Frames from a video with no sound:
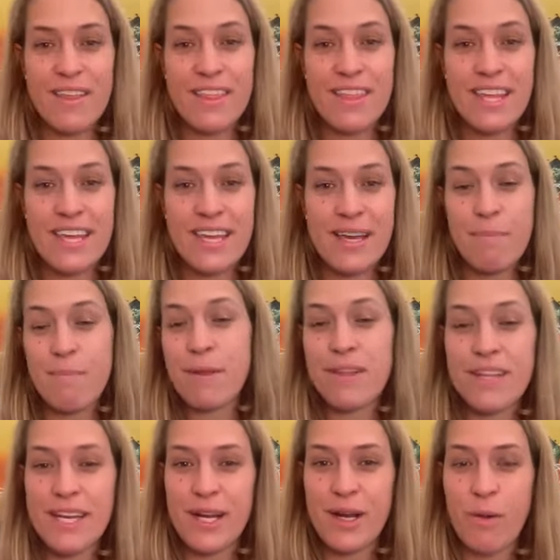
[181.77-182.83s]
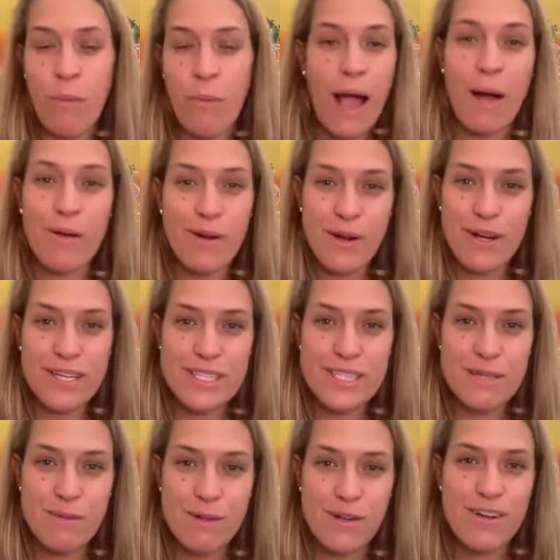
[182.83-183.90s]
the ability to wow your
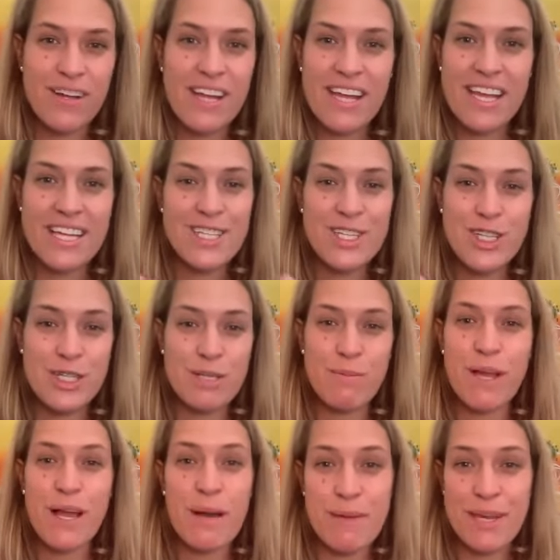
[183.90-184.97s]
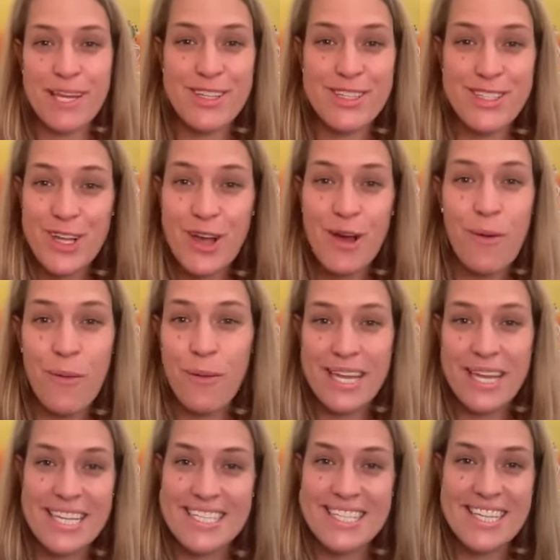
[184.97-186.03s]
customer is just becoming so
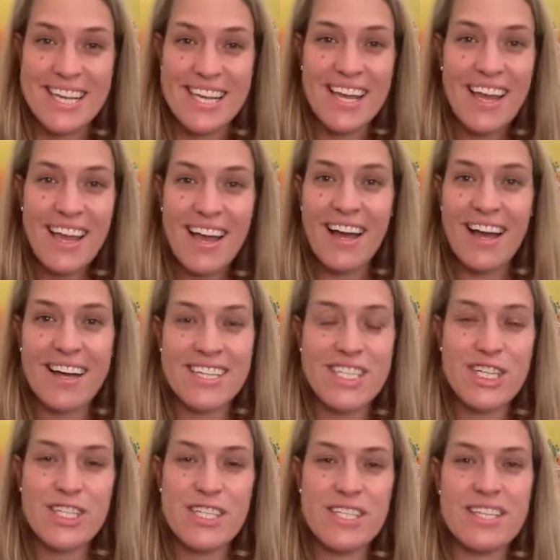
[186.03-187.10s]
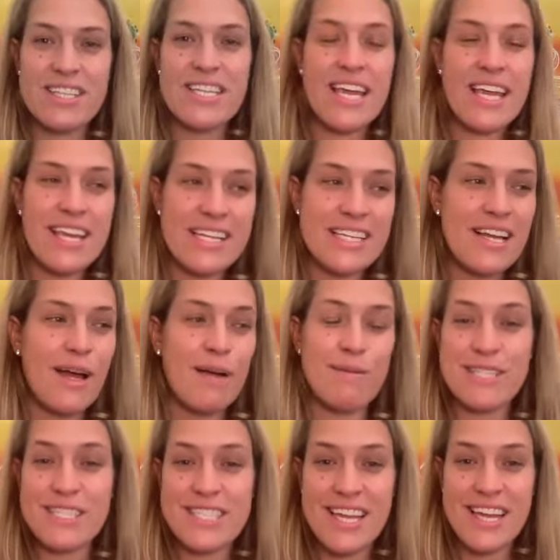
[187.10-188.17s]
easy. Just taking time
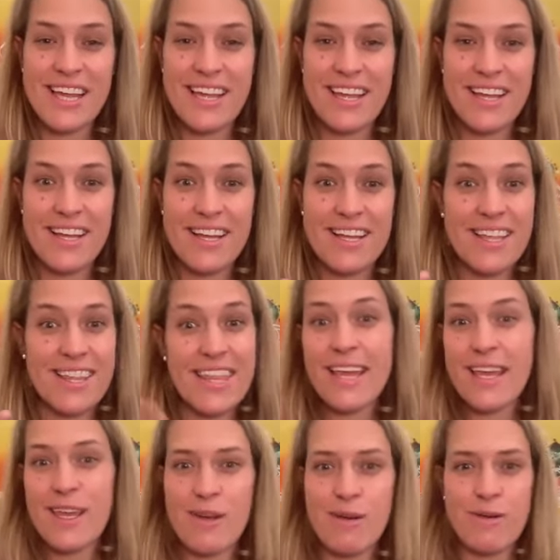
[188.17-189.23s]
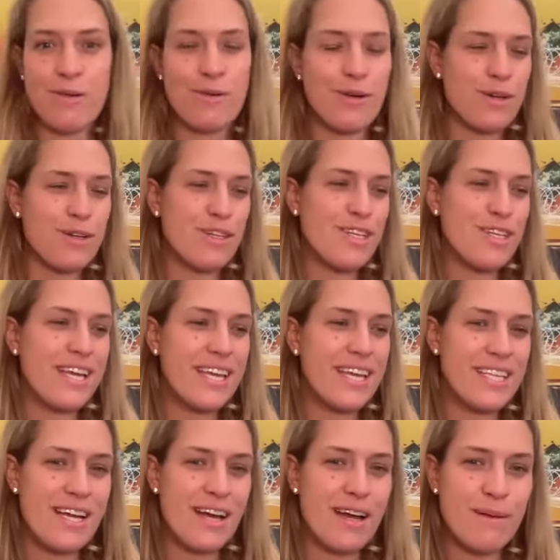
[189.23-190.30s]
to say thank you or
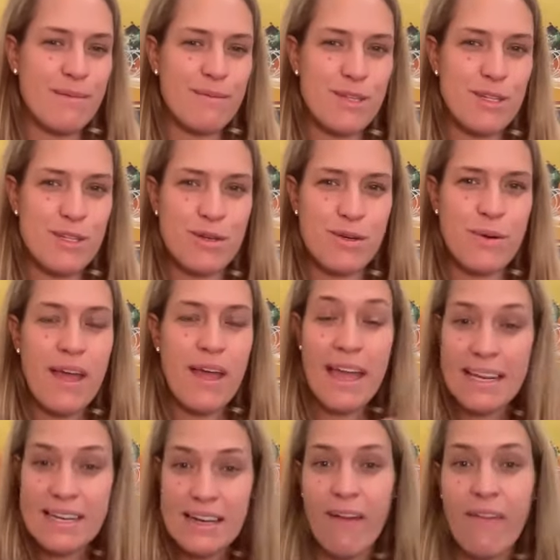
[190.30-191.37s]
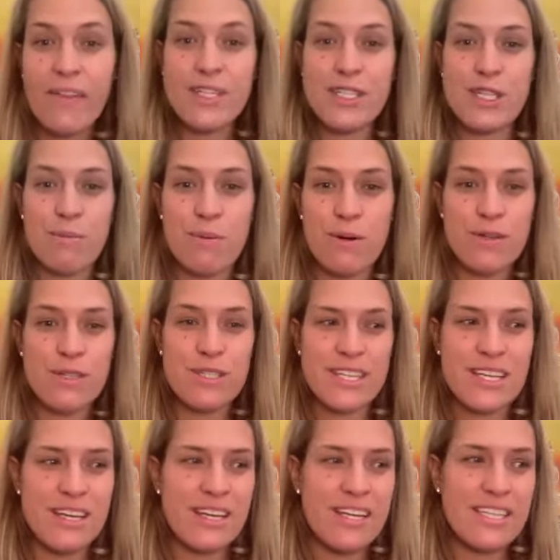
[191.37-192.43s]
taking time to acknowledge the
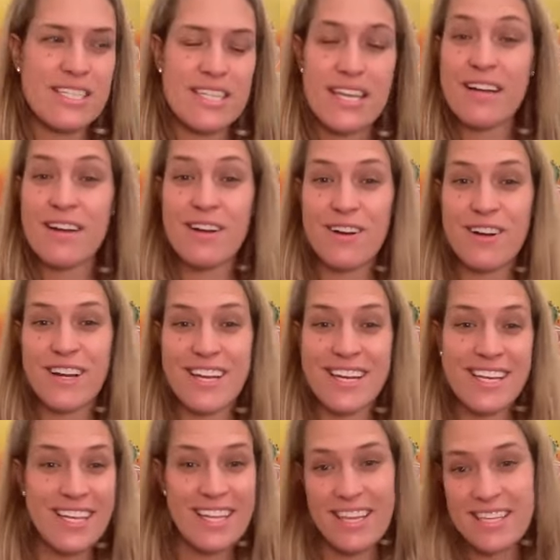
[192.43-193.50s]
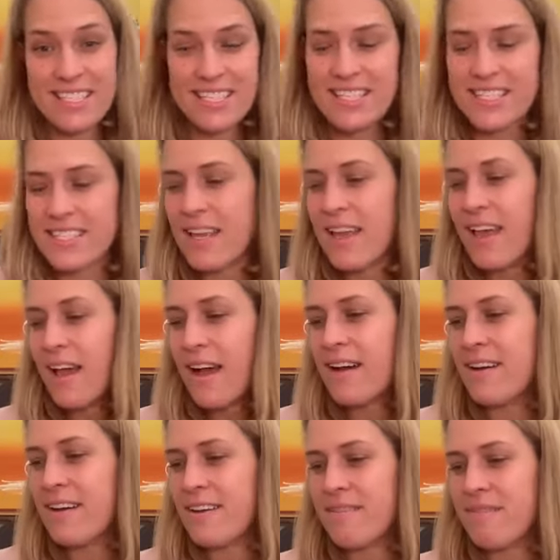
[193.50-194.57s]
person is there and they exist.
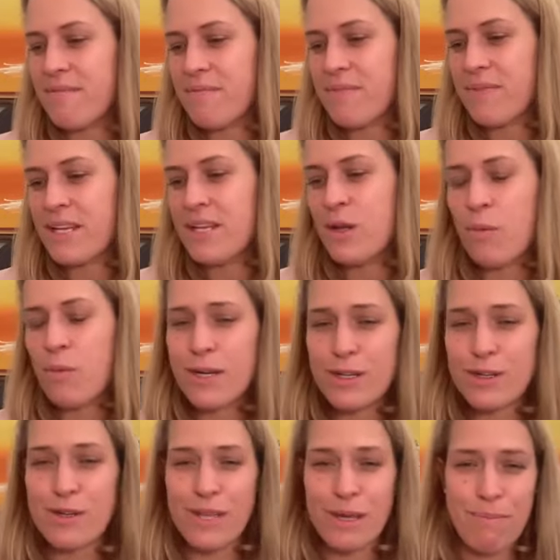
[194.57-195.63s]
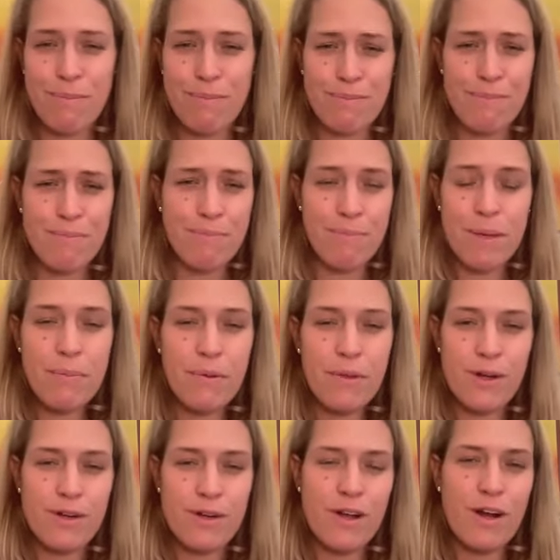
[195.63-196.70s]
No wonder that people
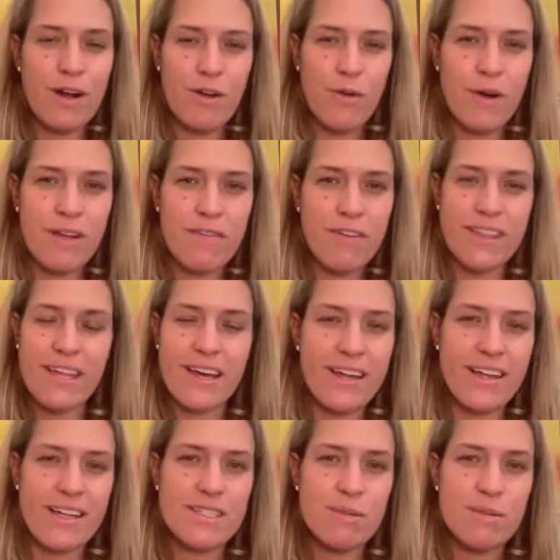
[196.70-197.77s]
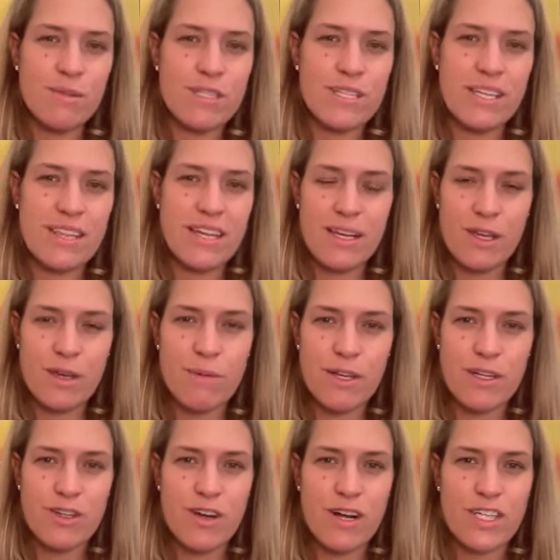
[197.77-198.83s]
are craving that. It's almost like that human
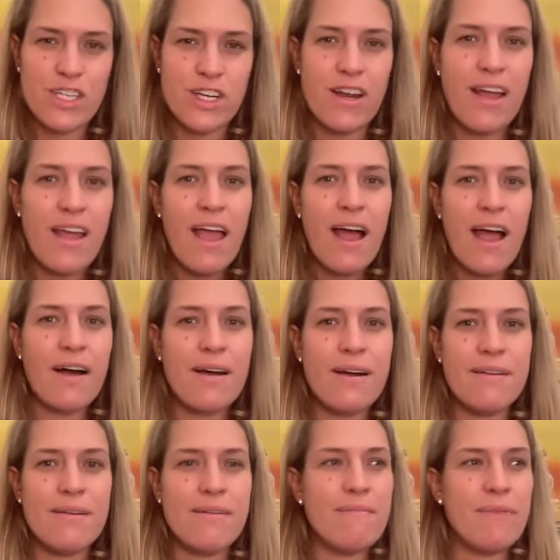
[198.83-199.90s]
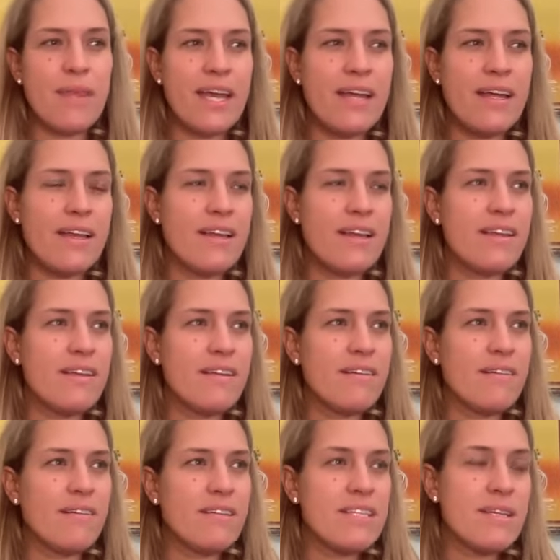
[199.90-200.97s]
interaction and
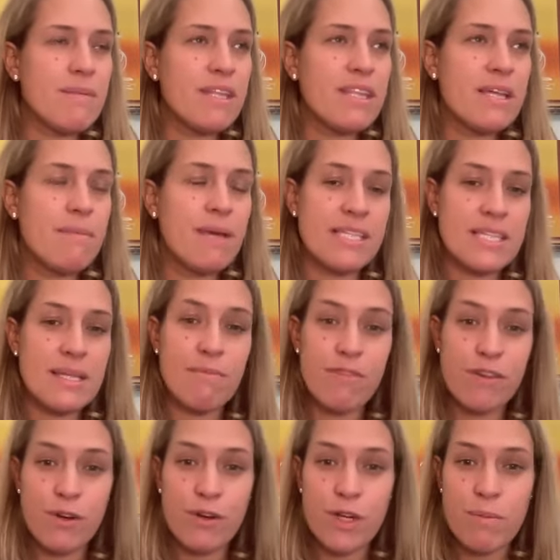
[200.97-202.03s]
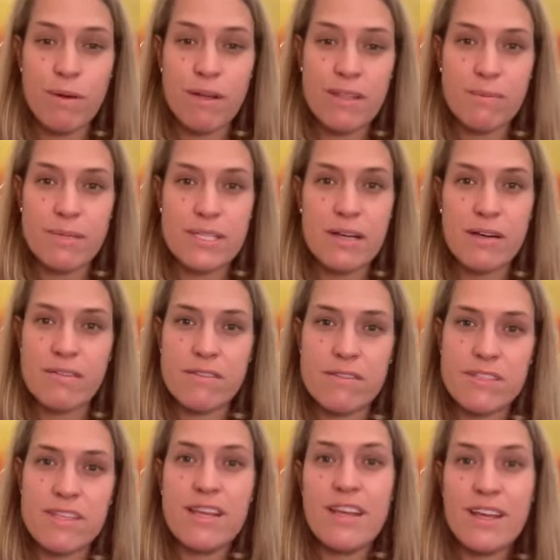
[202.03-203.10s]
something that makes them feel good about
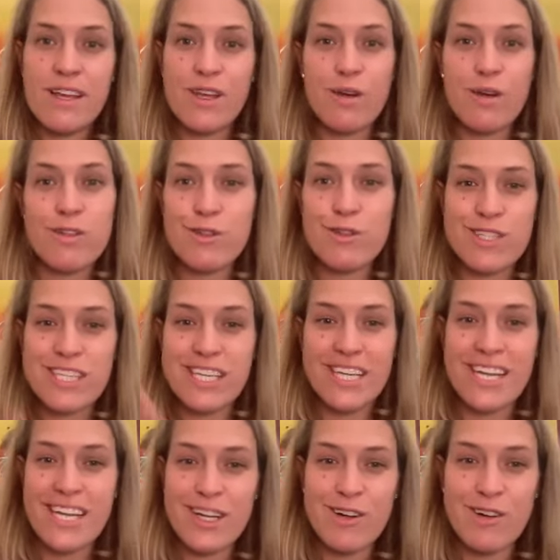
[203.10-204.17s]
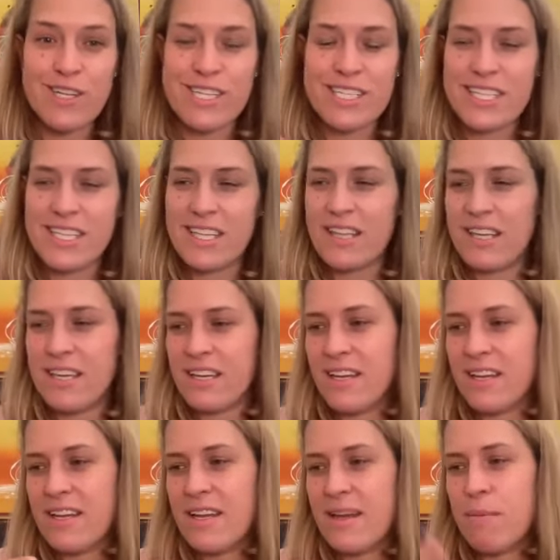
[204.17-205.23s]
themselves. You also see an increase in
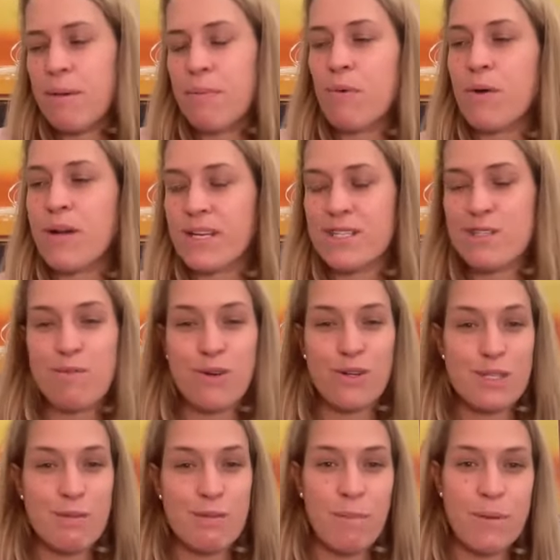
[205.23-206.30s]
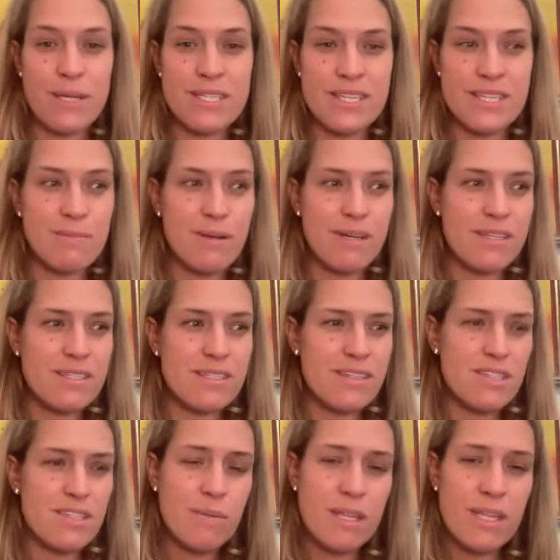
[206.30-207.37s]
like people wanting to support small business because
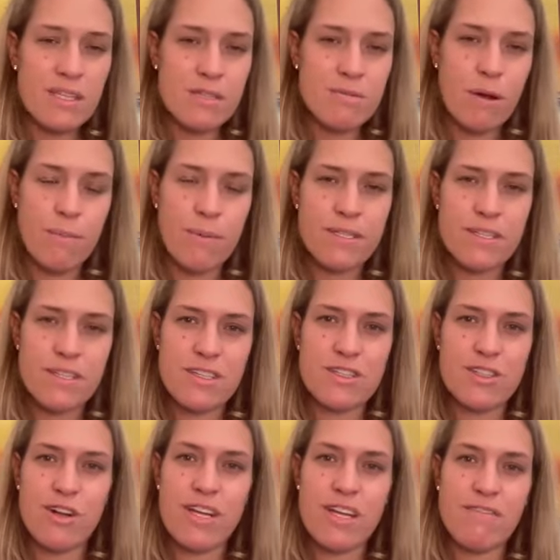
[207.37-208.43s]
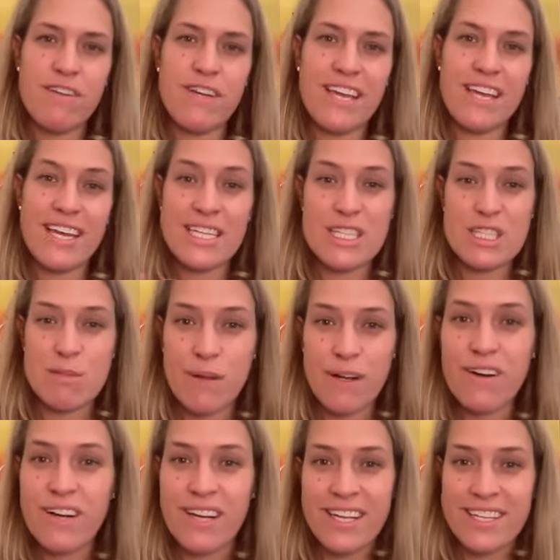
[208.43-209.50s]
some of these small businesses are giving an
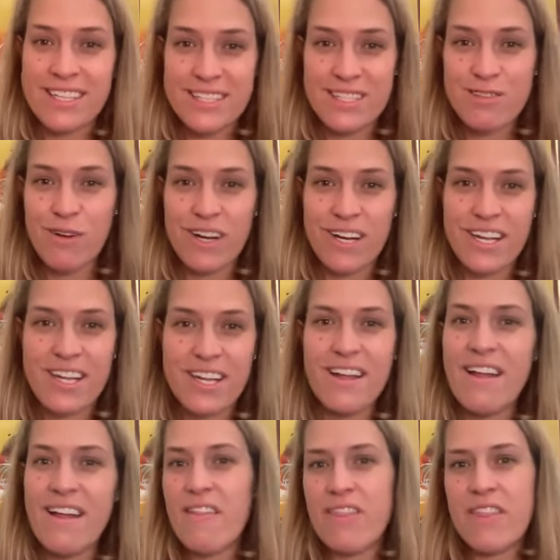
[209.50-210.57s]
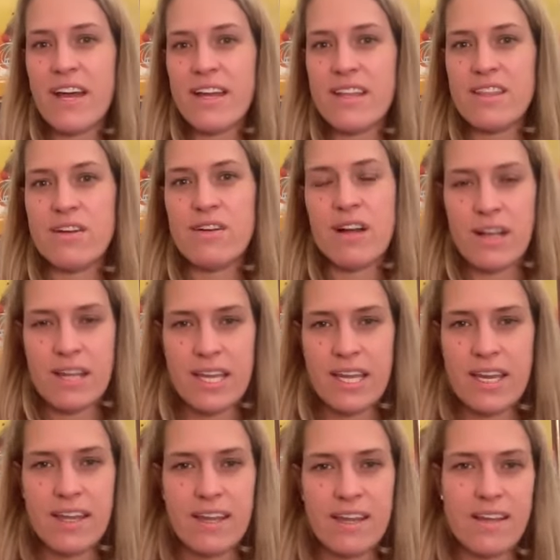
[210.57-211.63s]
experience, right, that they're not
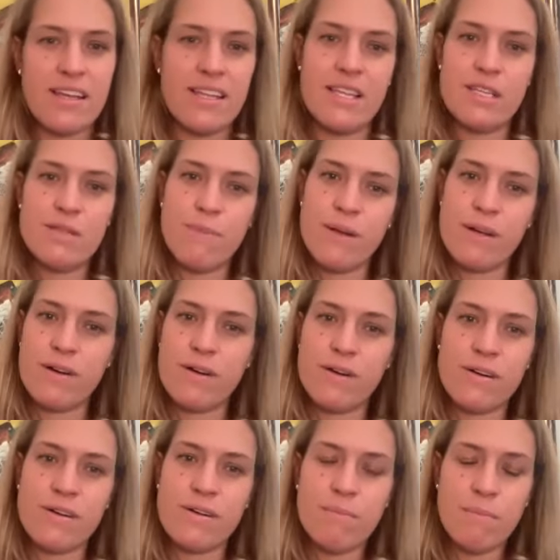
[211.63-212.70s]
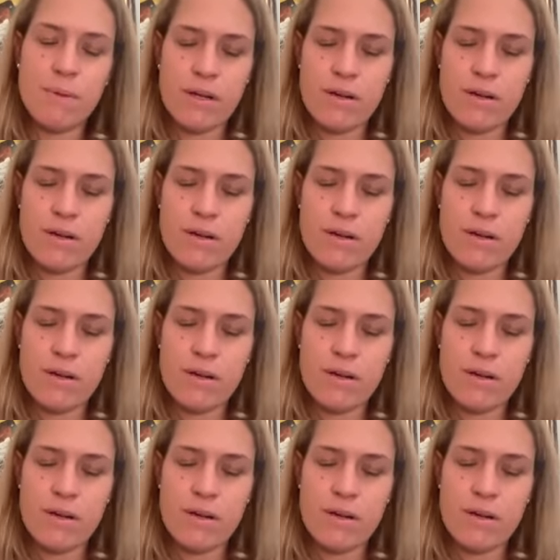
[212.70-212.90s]
getting in these bigger